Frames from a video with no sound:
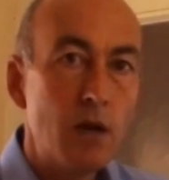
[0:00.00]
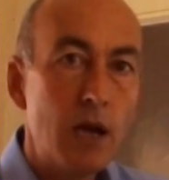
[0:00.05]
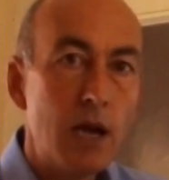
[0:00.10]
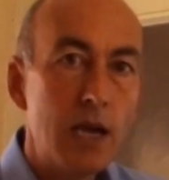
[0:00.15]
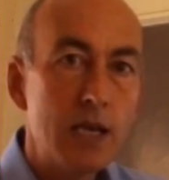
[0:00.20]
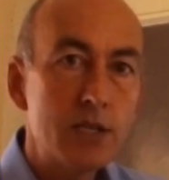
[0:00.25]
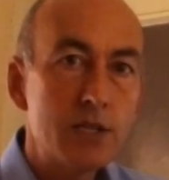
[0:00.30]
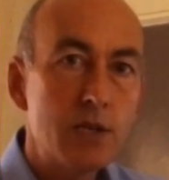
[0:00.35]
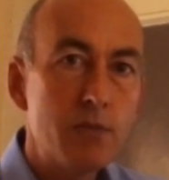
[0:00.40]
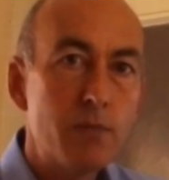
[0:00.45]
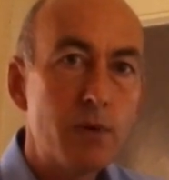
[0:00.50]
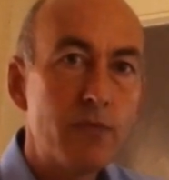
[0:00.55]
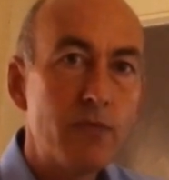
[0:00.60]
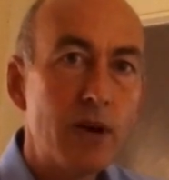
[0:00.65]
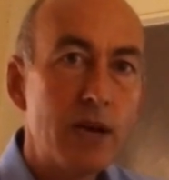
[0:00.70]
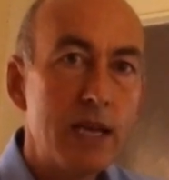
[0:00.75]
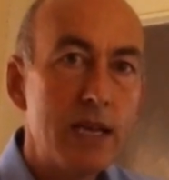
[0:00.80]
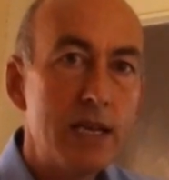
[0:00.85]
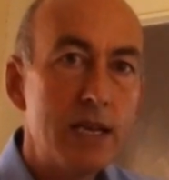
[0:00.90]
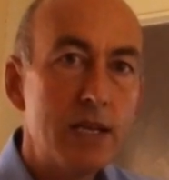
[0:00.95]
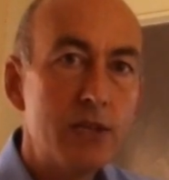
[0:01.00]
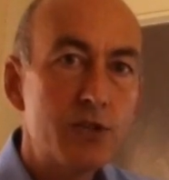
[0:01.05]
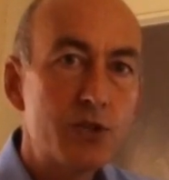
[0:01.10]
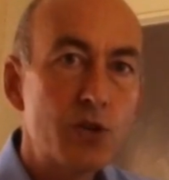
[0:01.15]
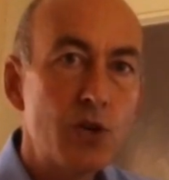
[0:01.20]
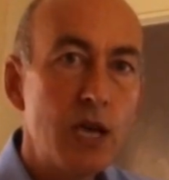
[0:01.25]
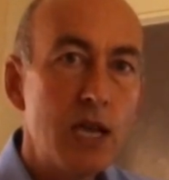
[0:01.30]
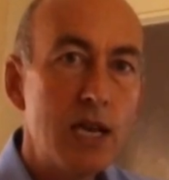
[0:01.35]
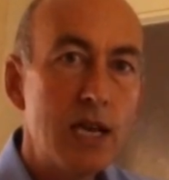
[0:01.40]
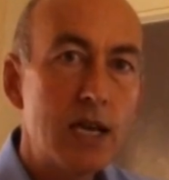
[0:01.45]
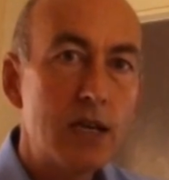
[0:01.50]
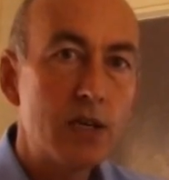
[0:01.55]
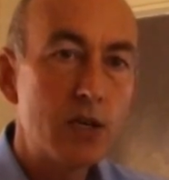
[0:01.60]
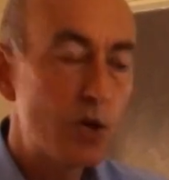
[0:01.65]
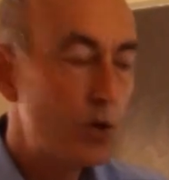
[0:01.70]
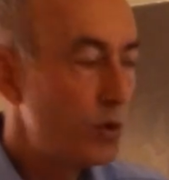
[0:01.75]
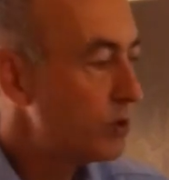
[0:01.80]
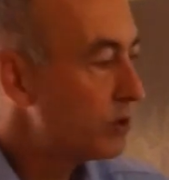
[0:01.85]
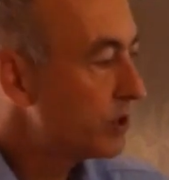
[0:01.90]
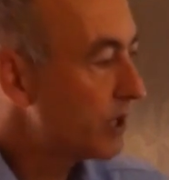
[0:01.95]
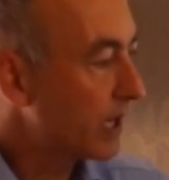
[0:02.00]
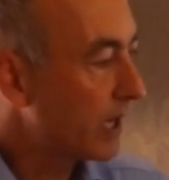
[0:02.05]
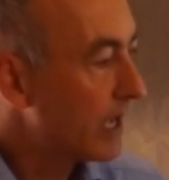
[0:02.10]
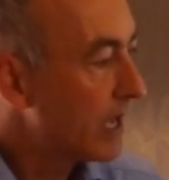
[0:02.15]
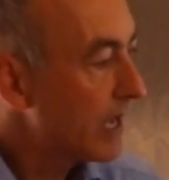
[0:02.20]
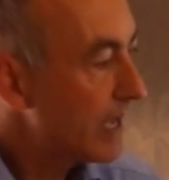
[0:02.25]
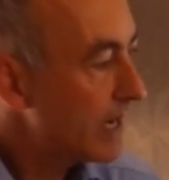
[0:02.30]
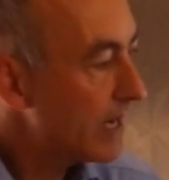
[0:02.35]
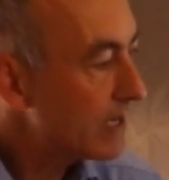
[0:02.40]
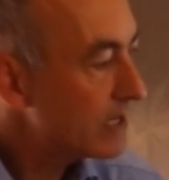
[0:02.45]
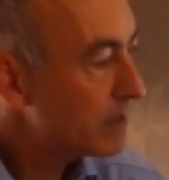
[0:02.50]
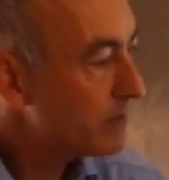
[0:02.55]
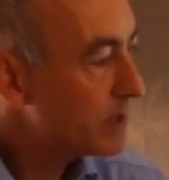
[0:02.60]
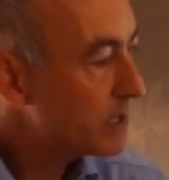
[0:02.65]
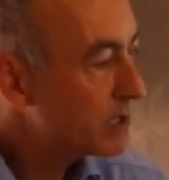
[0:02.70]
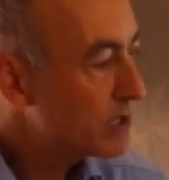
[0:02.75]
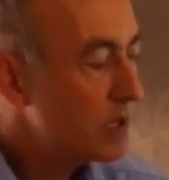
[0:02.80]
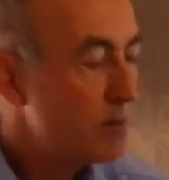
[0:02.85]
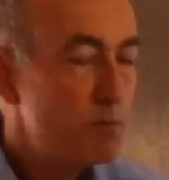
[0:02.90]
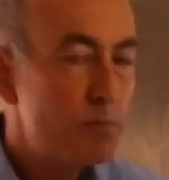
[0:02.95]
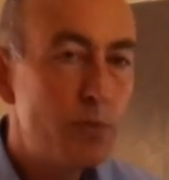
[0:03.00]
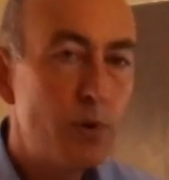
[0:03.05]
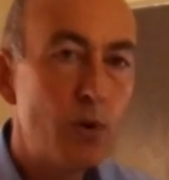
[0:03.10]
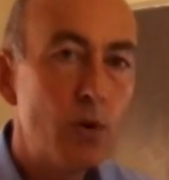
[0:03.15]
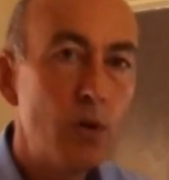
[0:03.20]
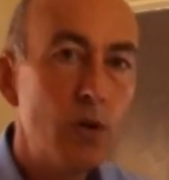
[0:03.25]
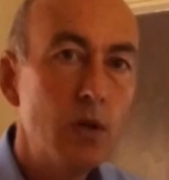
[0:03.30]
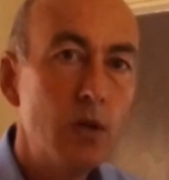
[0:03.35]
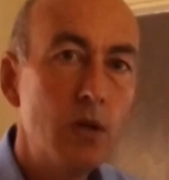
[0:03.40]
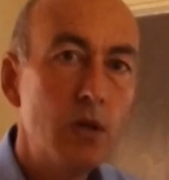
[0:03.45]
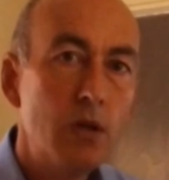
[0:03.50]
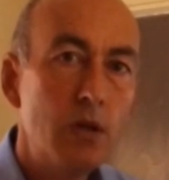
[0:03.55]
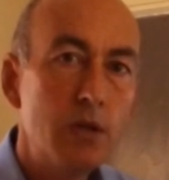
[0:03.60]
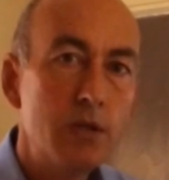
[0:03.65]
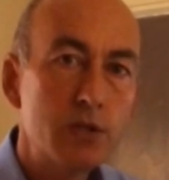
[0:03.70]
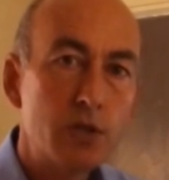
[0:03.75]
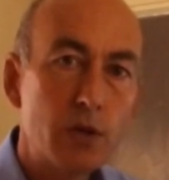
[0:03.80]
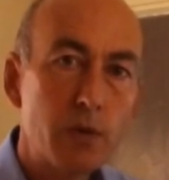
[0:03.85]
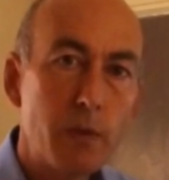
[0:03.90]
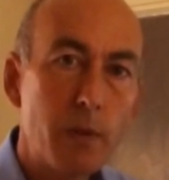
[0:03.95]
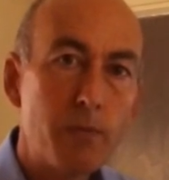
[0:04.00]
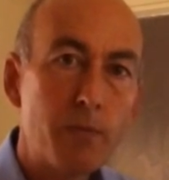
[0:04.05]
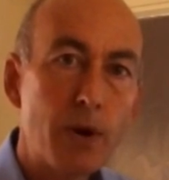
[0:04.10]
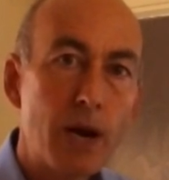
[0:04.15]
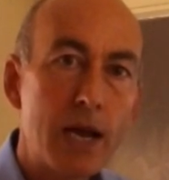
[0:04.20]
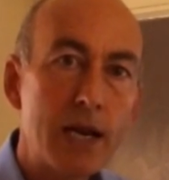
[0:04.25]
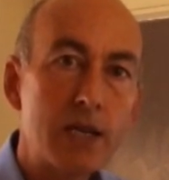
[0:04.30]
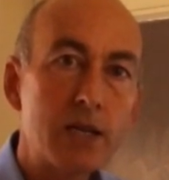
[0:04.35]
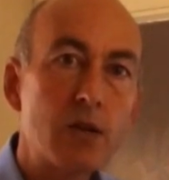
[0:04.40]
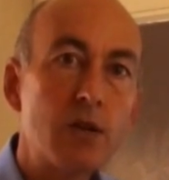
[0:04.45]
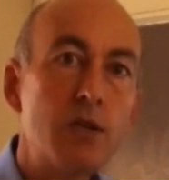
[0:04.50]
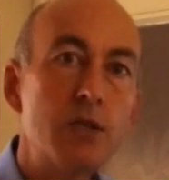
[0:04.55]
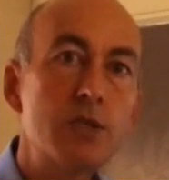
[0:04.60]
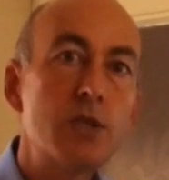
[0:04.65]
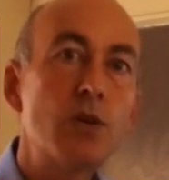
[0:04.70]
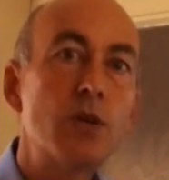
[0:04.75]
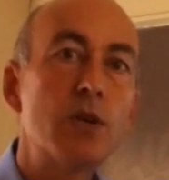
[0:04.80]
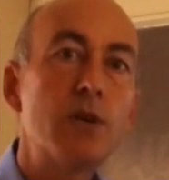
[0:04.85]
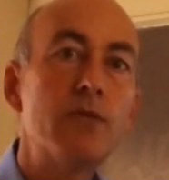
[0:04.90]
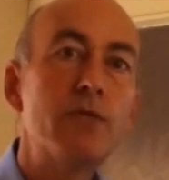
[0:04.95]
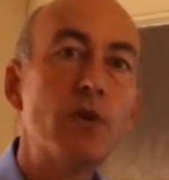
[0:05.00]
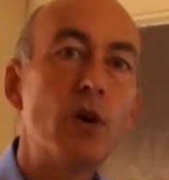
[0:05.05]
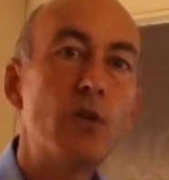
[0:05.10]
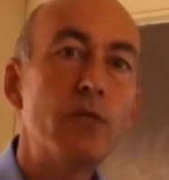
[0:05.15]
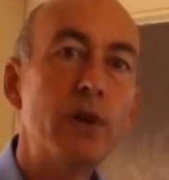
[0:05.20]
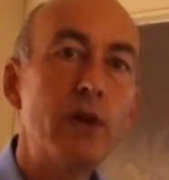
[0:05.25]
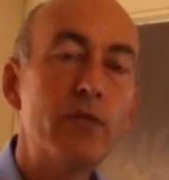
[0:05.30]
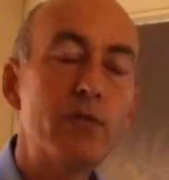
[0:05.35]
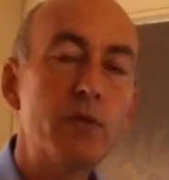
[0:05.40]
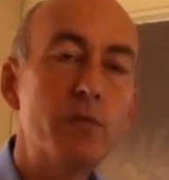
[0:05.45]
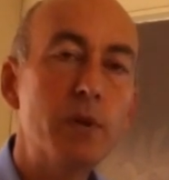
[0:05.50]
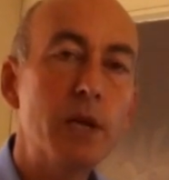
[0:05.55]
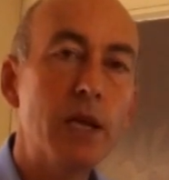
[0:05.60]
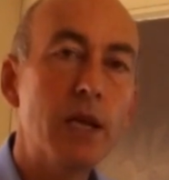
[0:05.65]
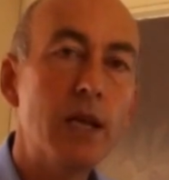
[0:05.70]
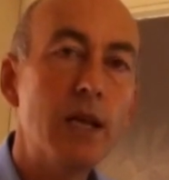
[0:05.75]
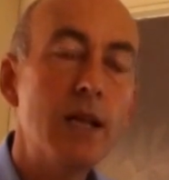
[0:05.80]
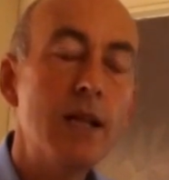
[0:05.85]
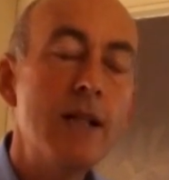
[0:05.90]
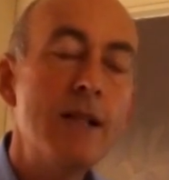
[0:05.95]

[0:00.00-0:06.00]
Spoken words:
actually providing training and coaching. It has to be simple, it's got to be practical, and it's got to involve everybody.